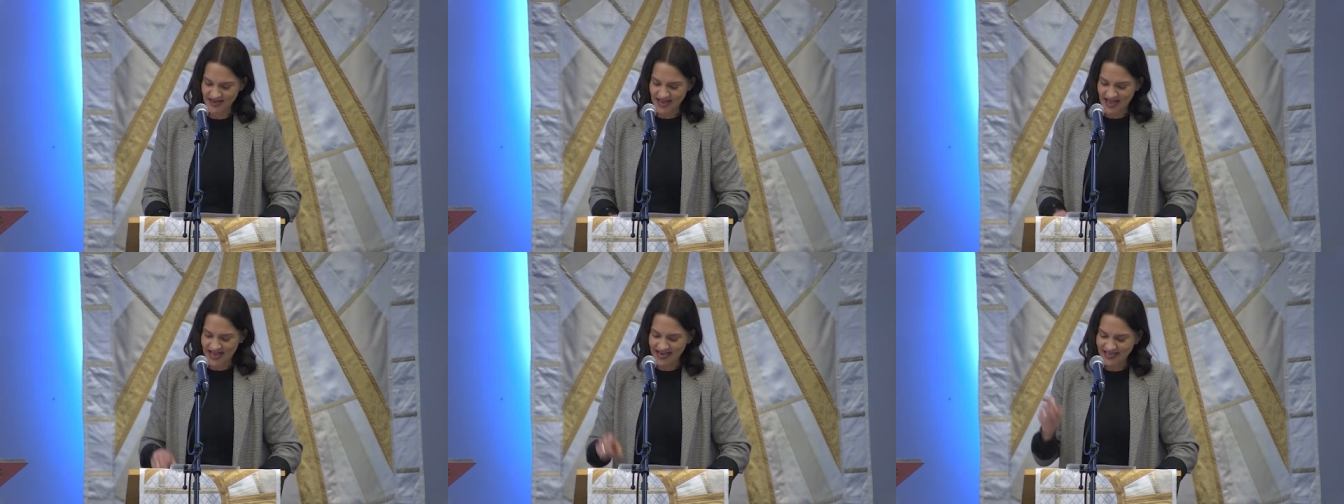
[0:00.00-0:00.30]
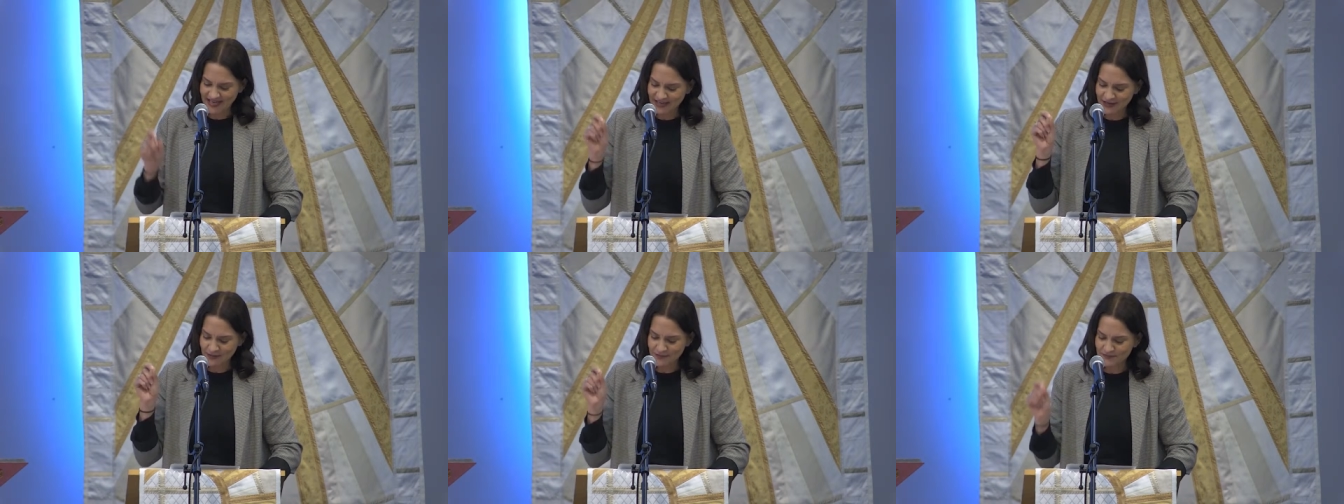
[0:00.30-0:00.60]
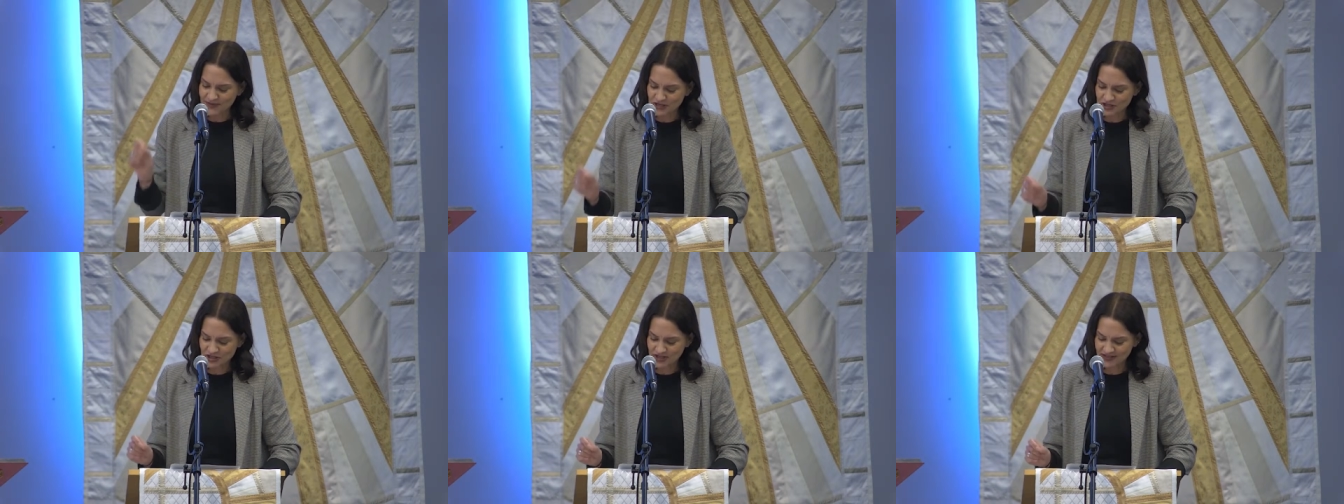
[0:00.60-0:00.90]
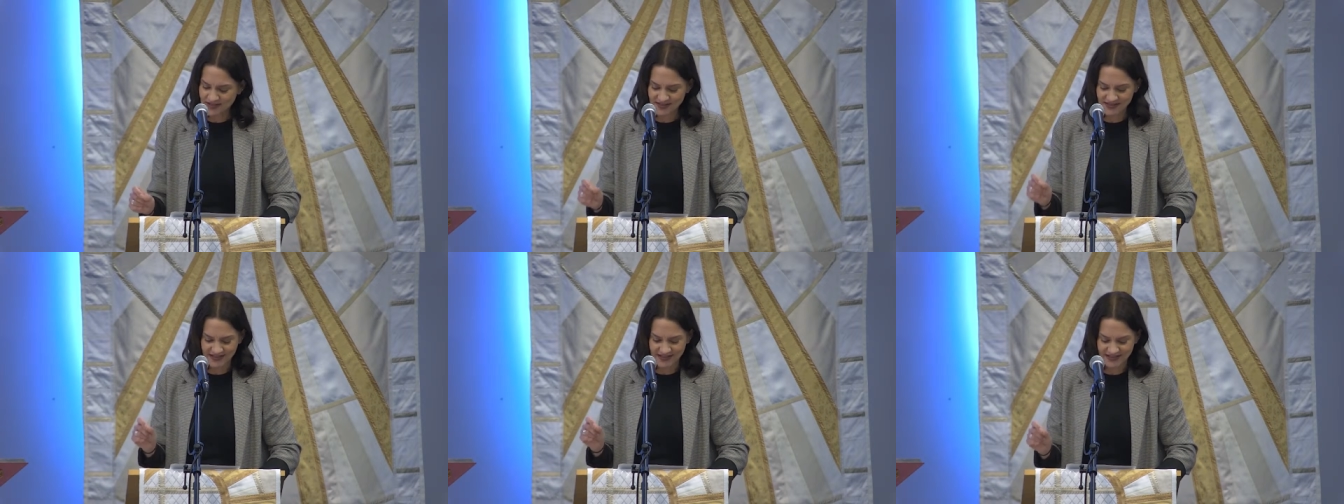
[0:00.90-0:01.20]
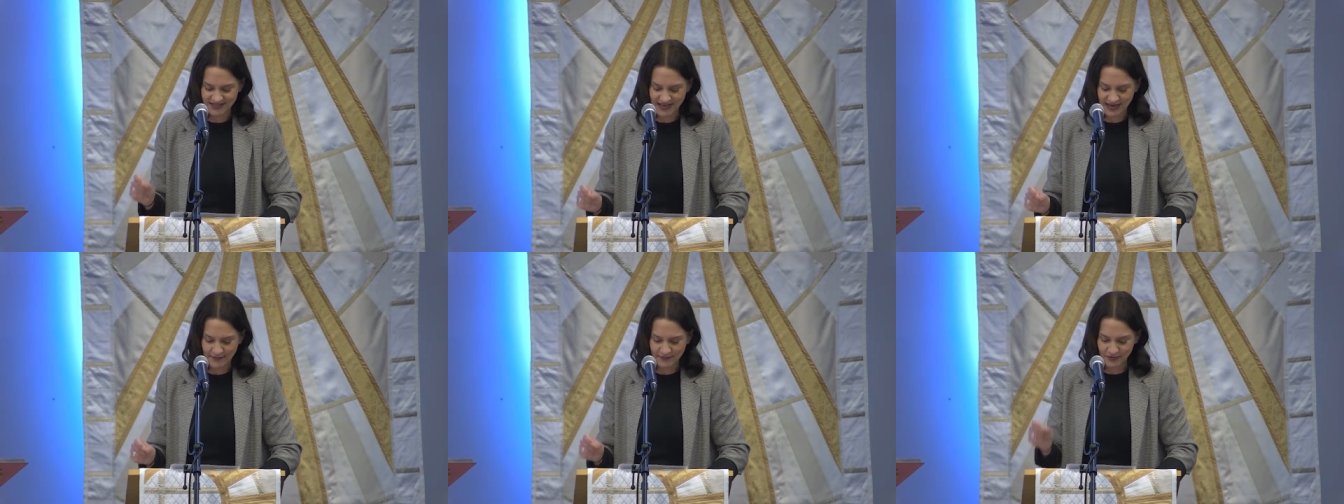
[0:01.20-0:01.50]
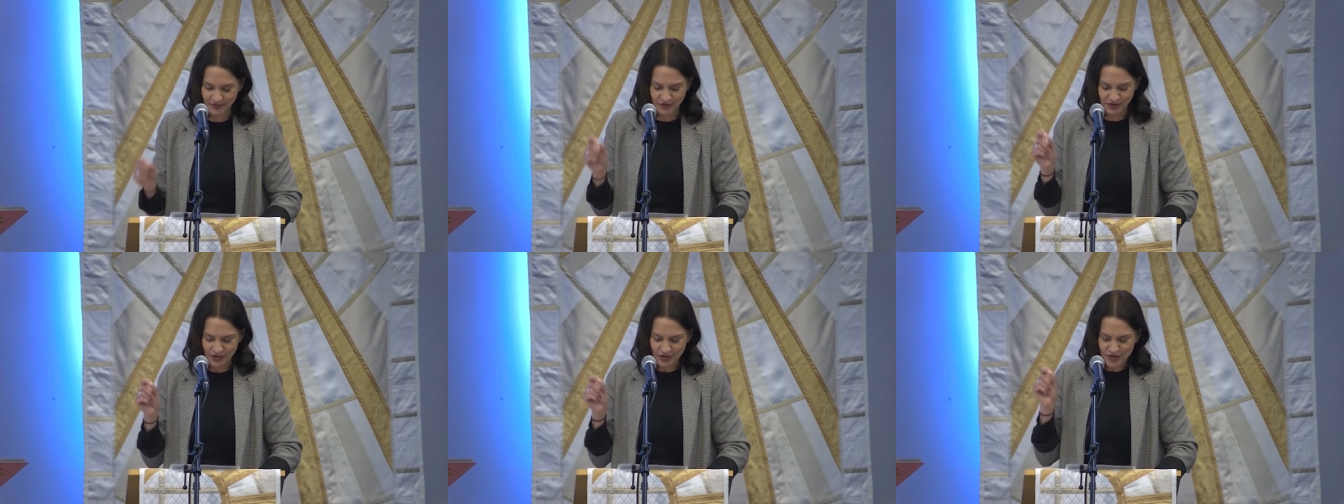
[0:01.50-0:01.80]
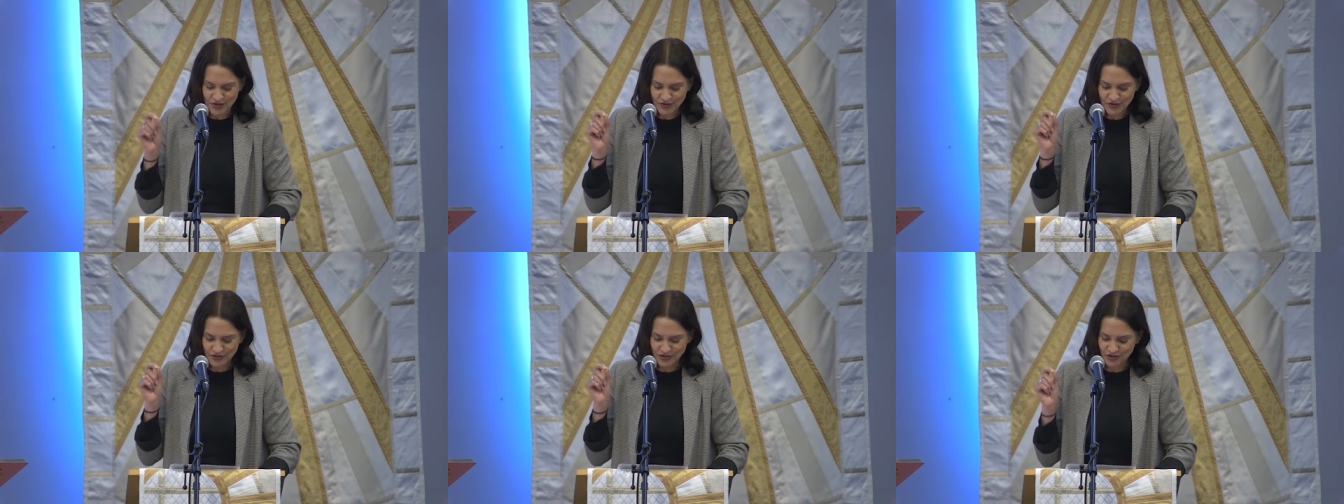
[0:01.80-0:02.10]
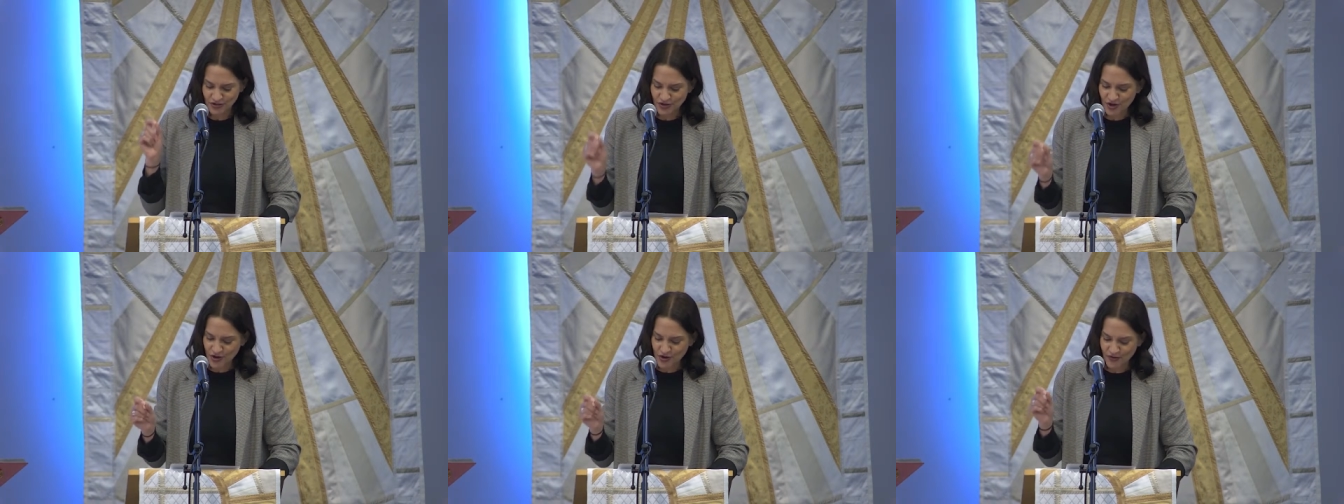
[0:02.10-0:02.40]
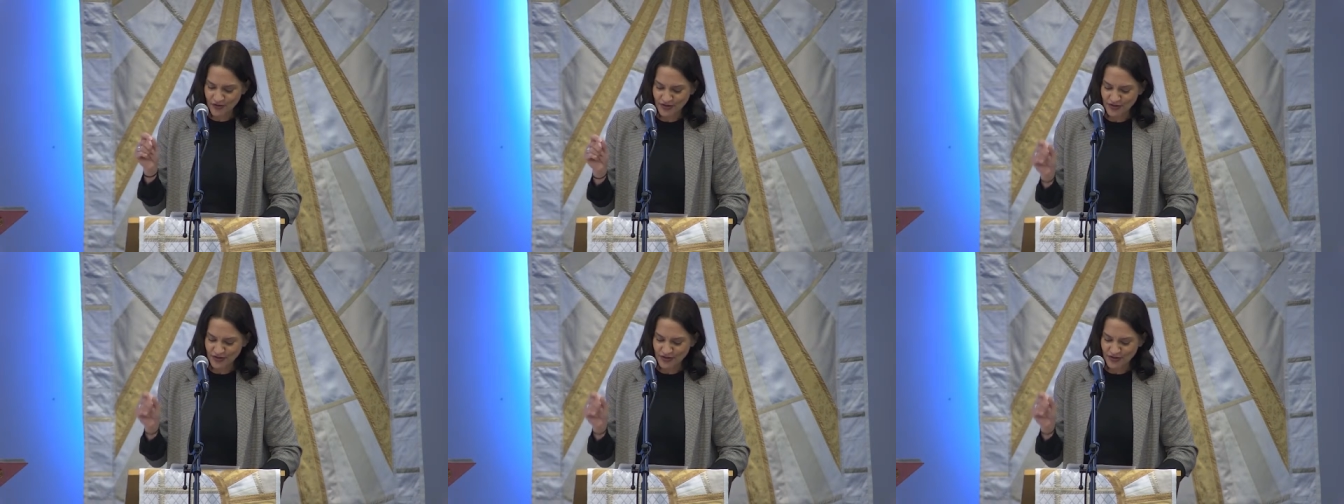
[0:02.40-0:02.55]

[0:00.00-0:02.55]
and he commissions the disciples to go